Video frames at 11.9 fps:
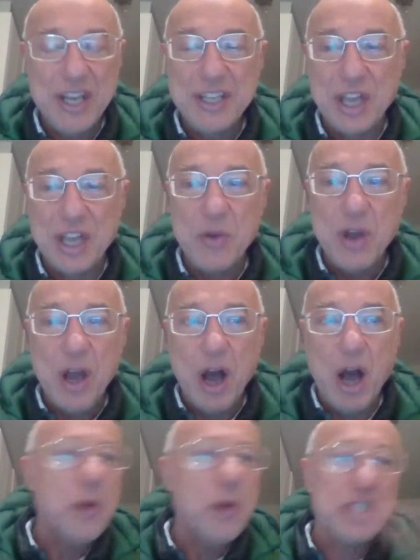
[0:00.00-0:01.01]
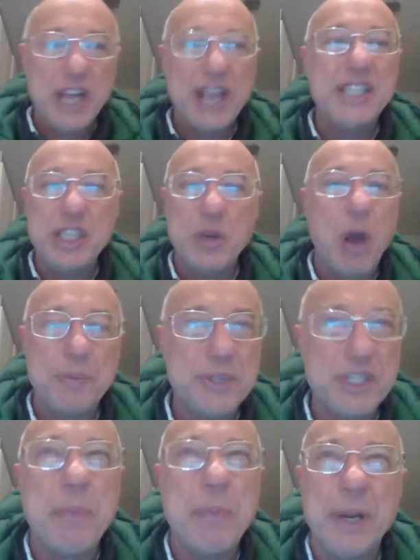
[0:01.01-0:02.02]
So I'll chase you up
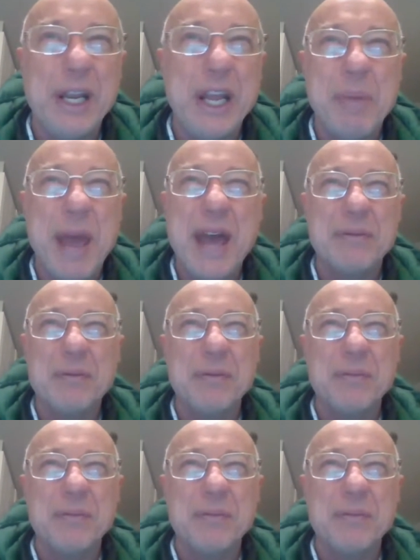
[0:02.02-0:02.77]
separately about